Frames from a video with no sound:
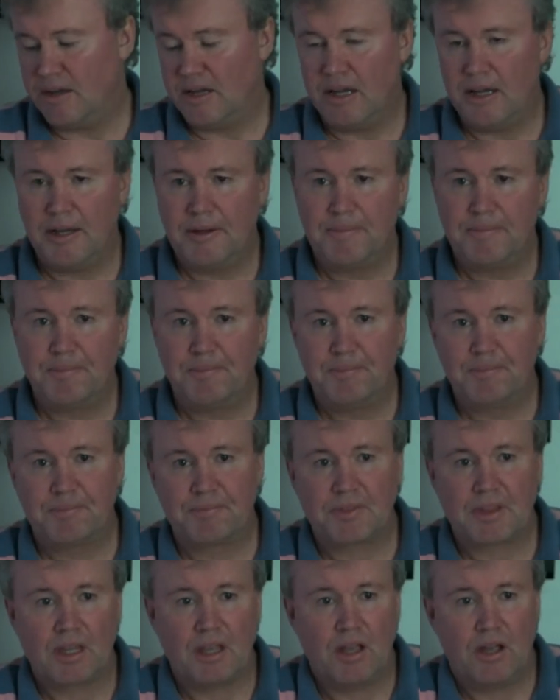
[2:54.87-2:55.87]

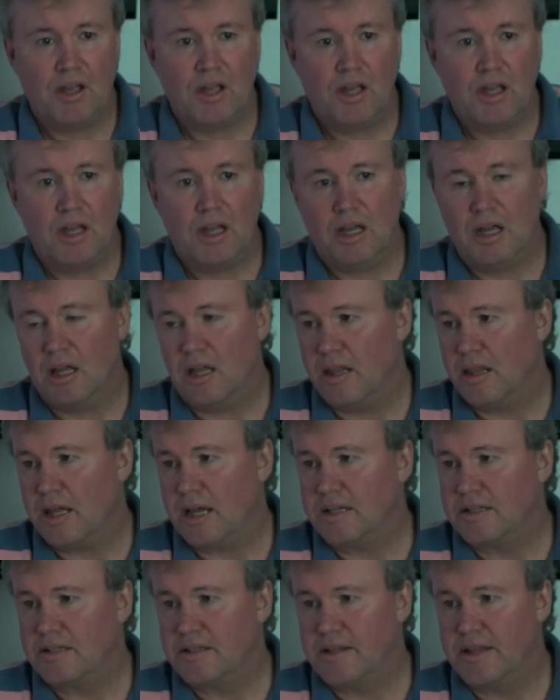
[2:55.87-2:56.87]

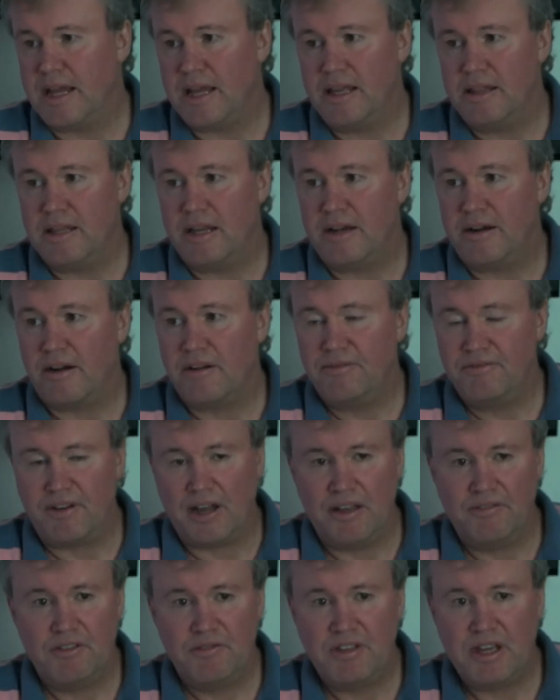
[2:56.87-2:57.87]
that there are
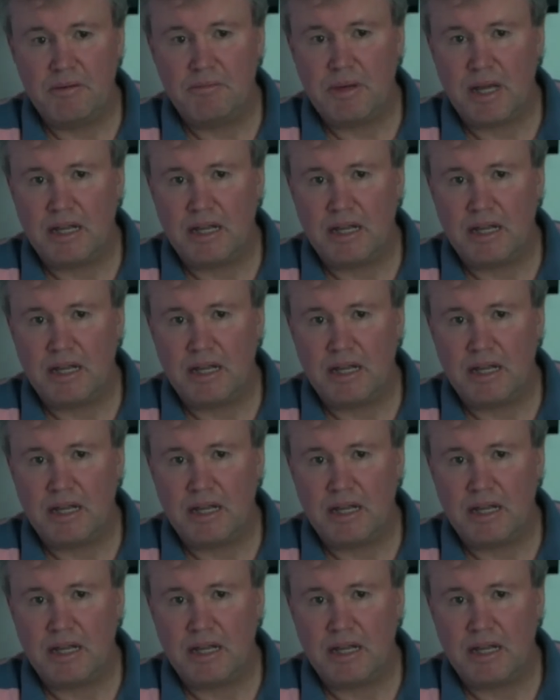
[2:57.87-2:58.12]
5 of them,